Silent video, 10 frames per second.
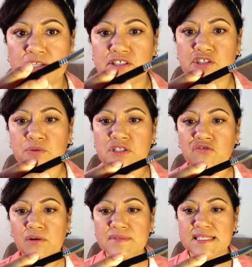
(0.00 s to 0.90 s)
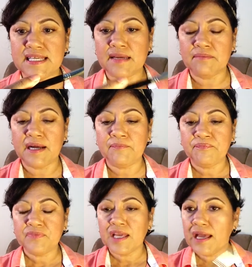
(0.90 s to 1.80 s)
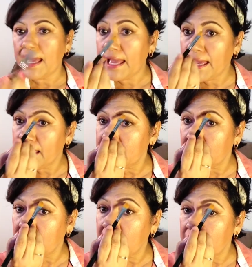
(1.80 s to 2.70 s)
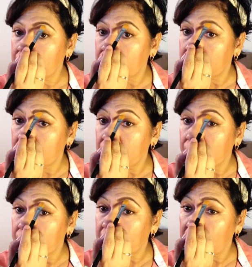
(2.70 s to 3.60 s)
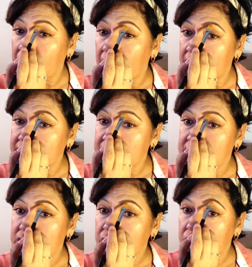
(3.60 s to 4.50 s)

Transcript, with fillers: This one's from Sigma, and um, I just